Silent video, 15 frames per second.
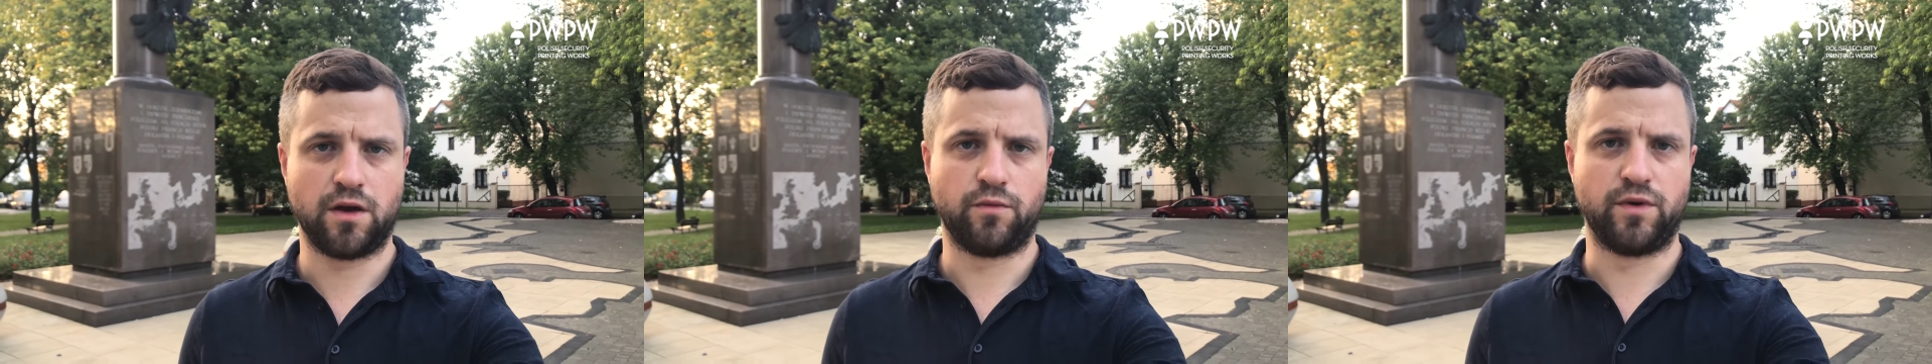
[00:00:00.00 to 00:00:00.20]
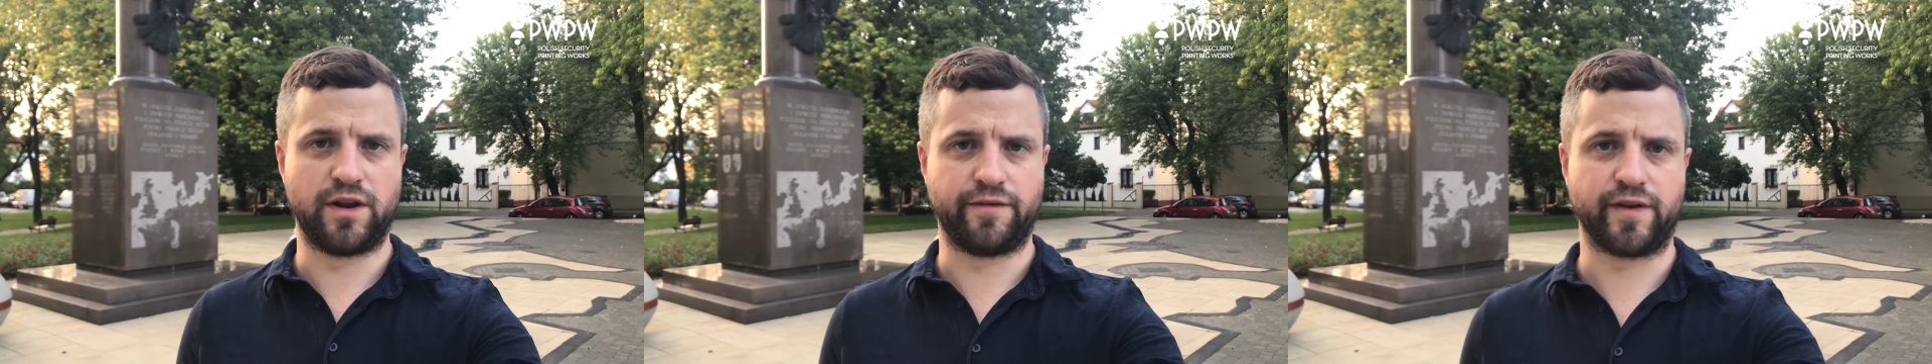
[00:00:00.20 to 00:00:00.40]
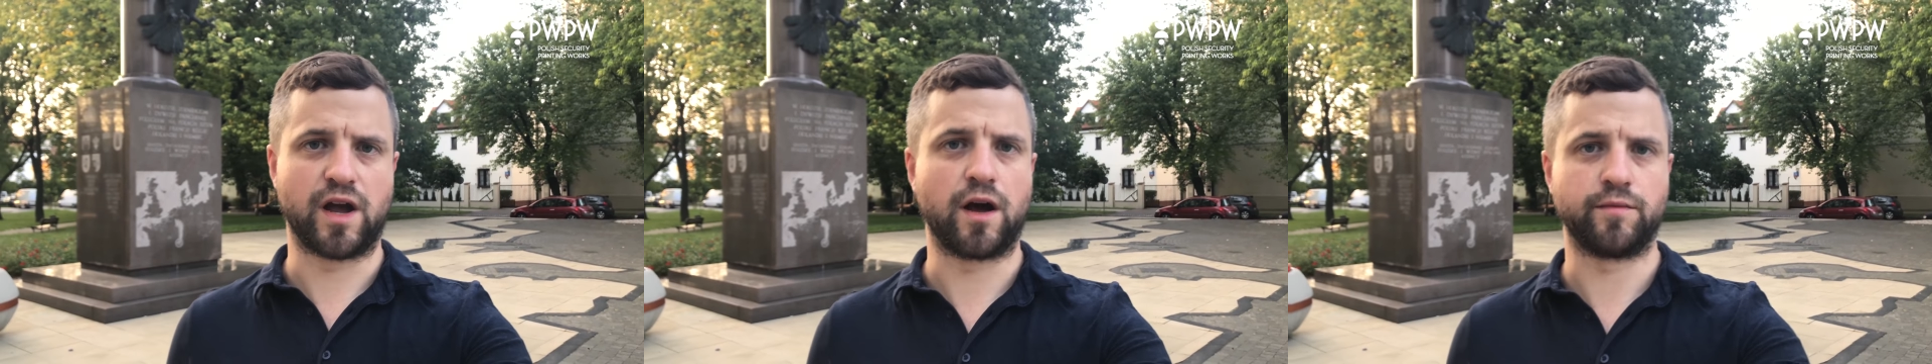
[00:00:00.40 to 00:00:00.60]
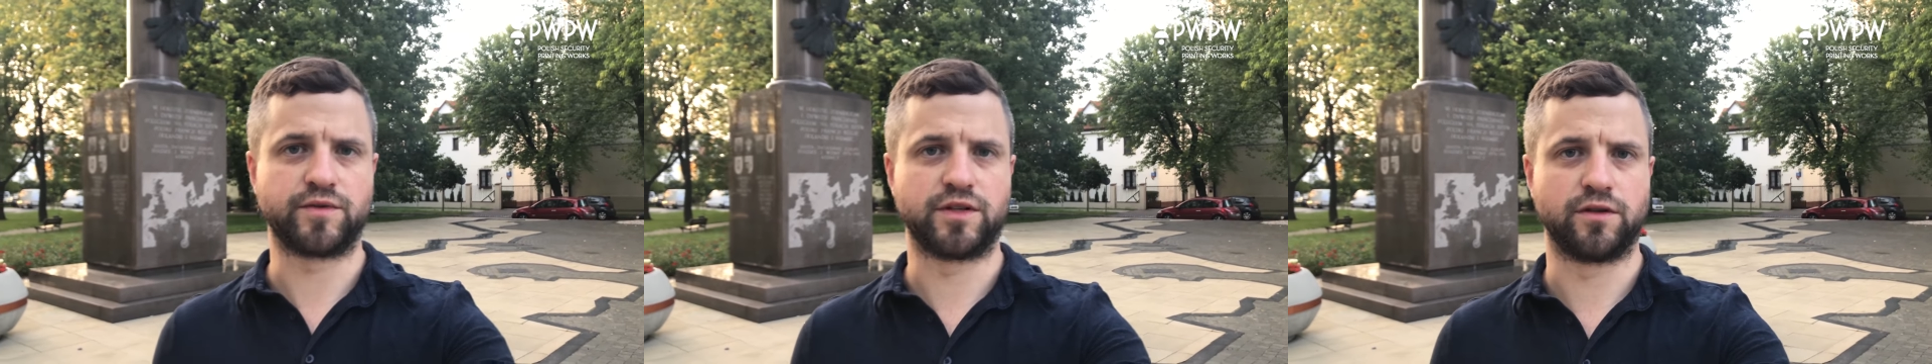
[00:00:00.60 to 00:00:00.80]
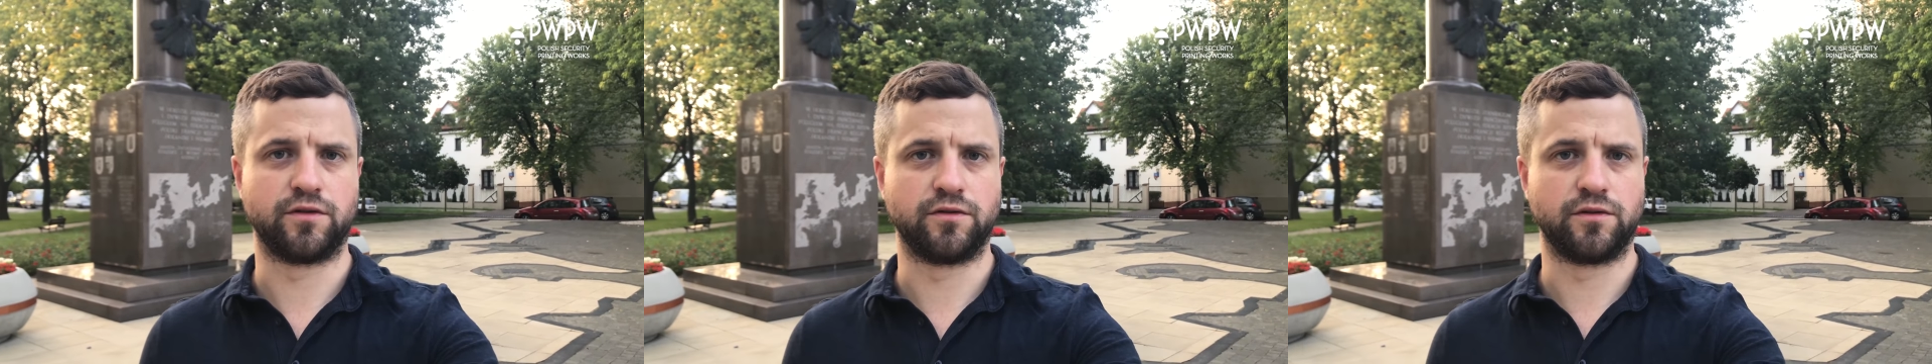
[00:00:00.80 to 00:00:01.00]
were living up
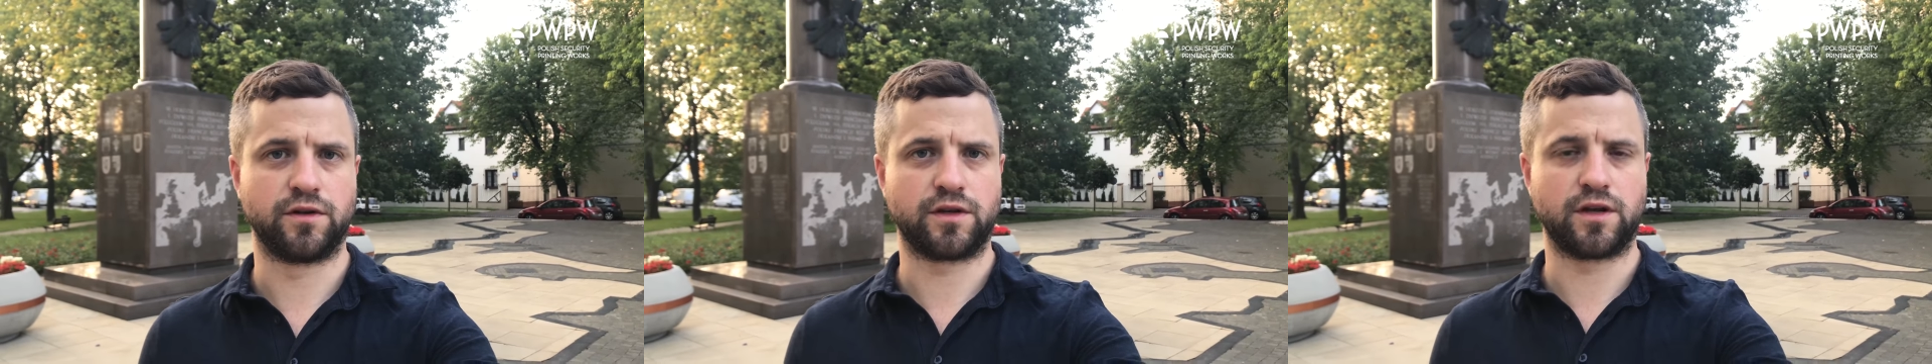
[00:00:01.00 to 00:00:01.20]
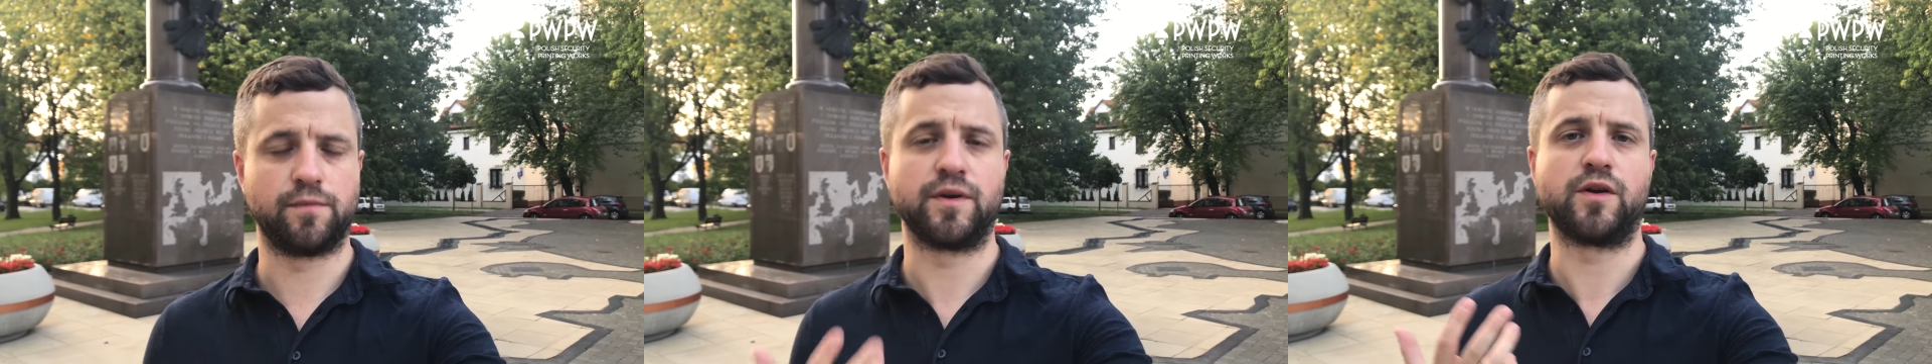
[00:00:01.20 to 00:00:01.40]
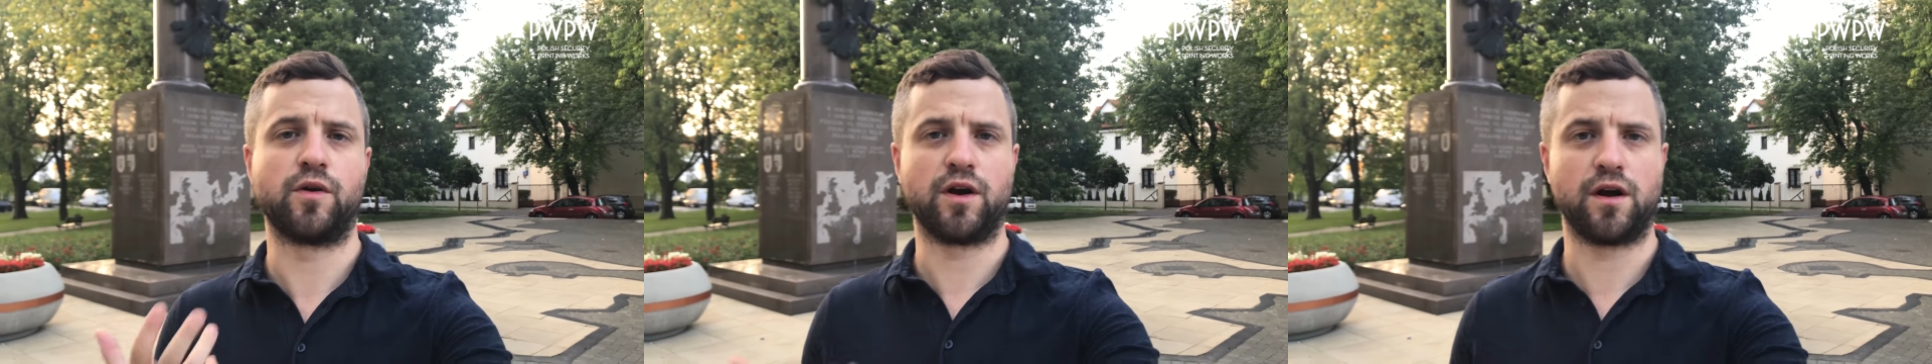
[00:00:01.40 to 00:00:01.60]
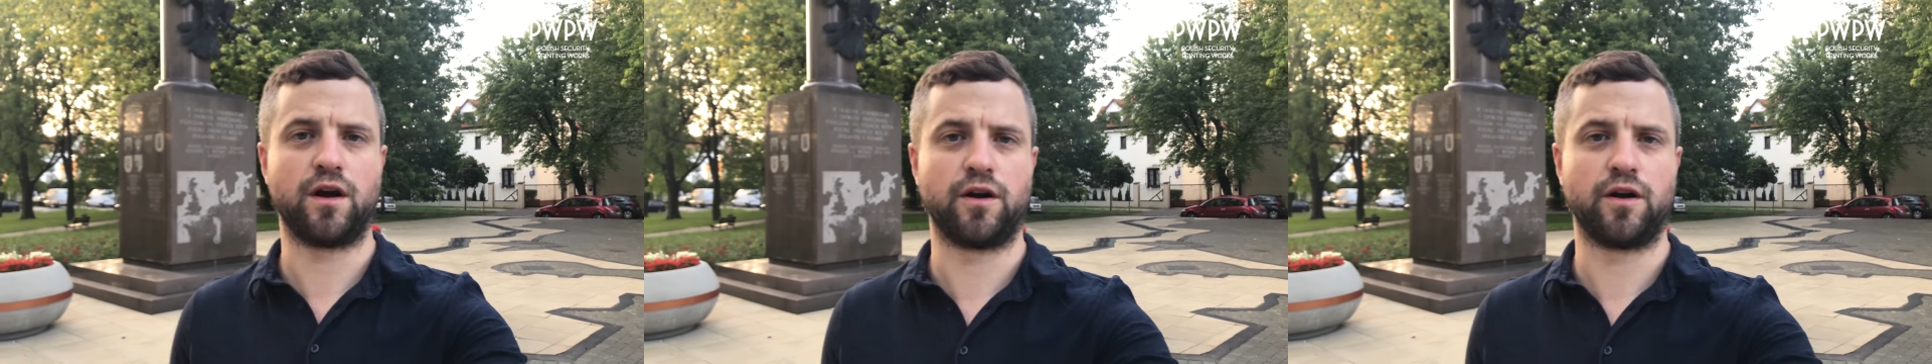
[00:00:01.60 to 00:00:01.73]
to can be quite